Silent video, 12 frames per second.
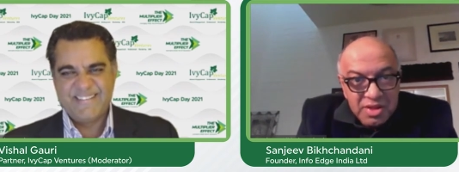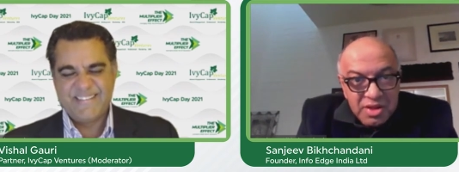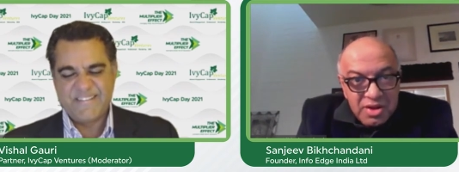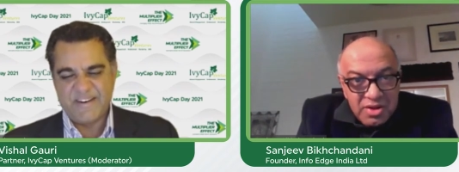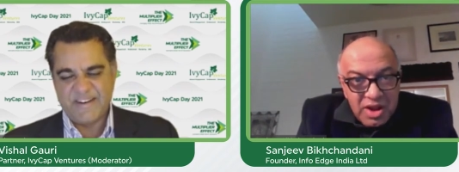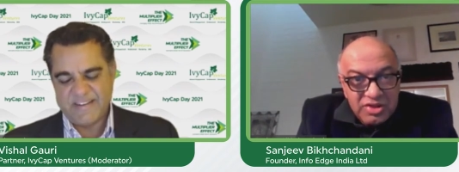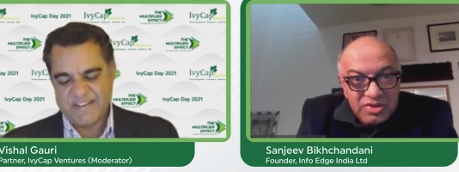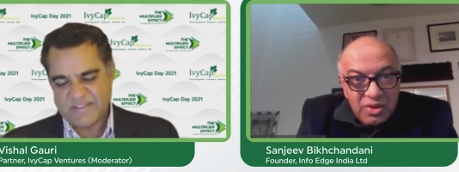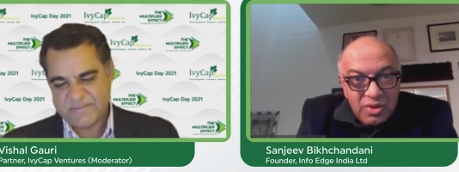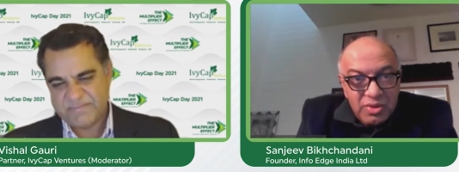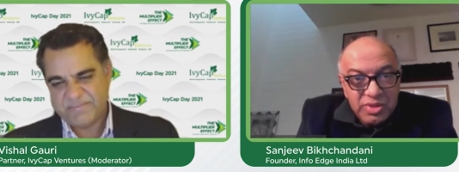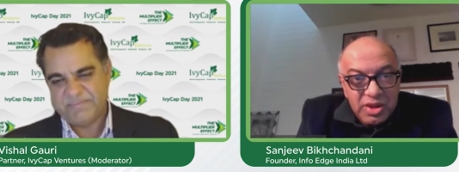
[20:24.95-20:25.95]
Speaker 1: Right. right.
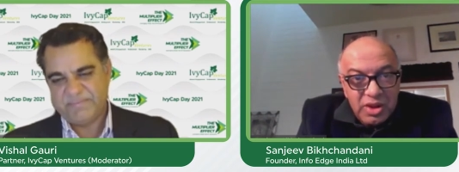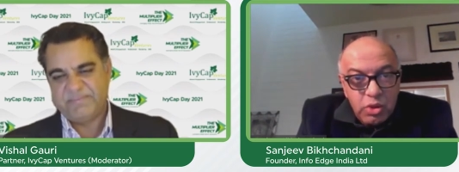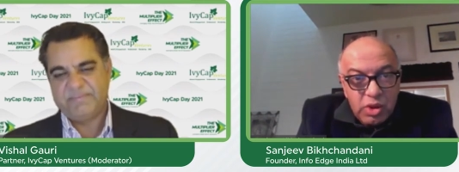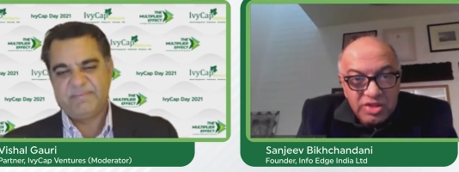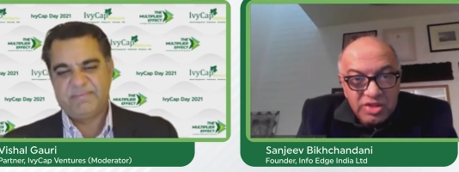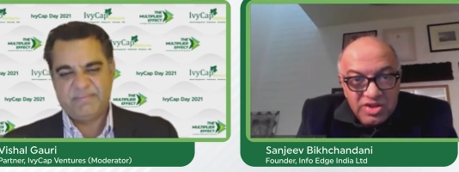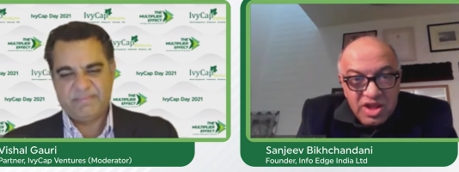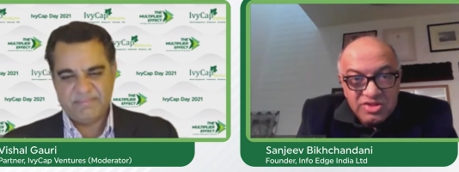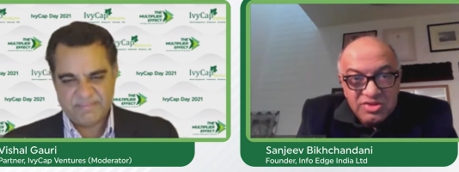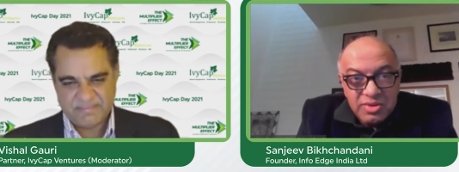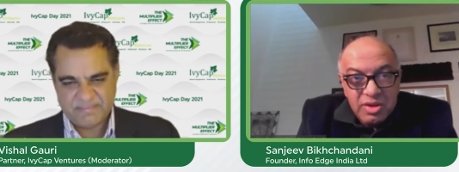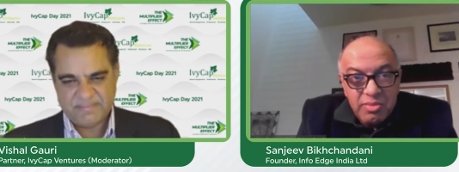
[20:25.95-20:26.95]
So, you know, you can
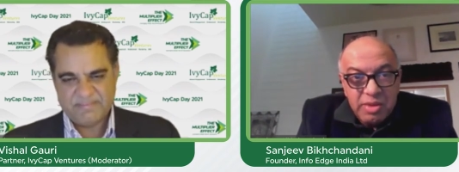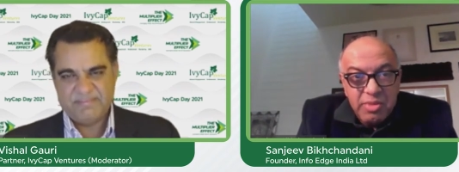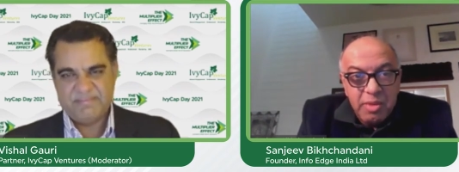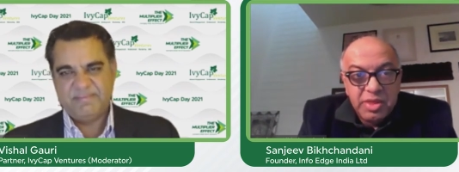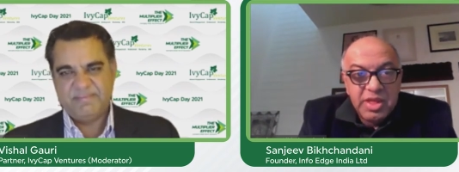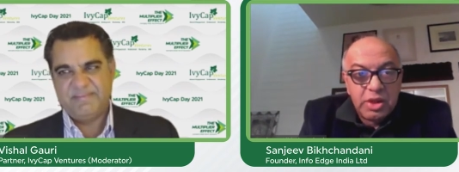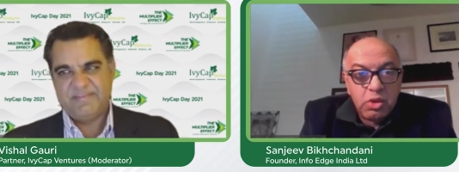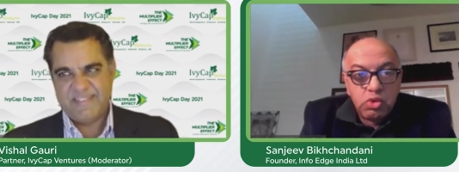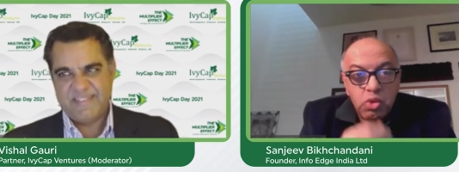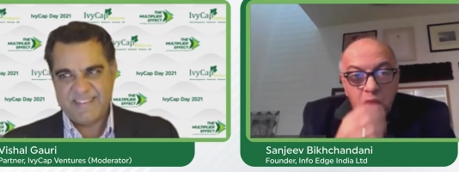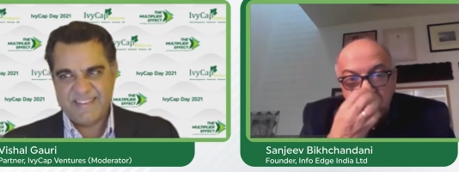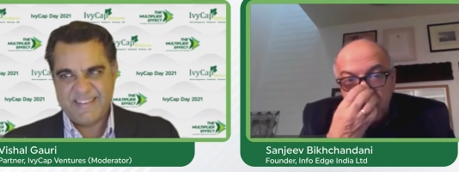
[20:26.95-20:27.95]
suggest, but maybe they'll do
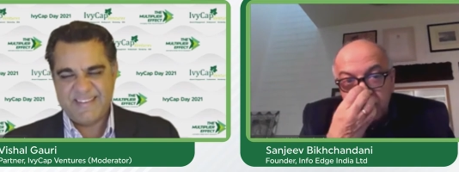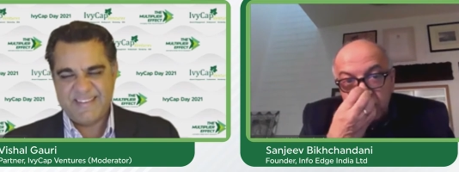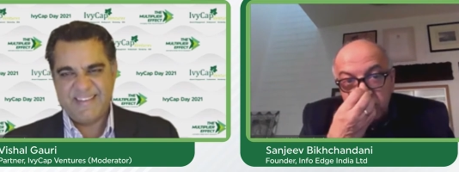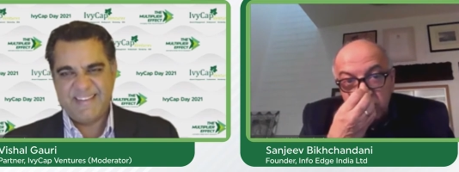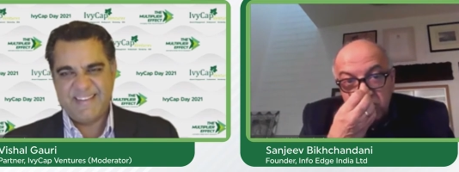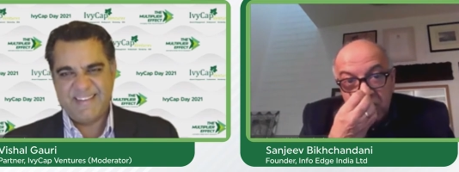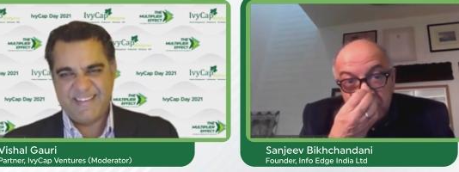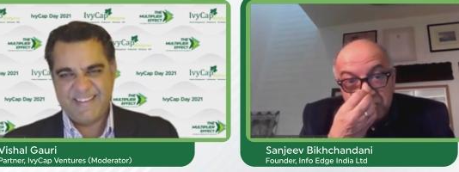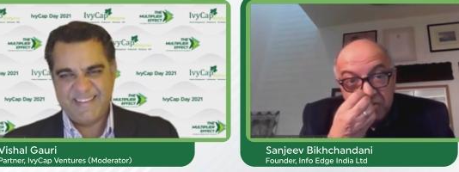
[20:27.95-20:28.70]
two out of 10 things you say.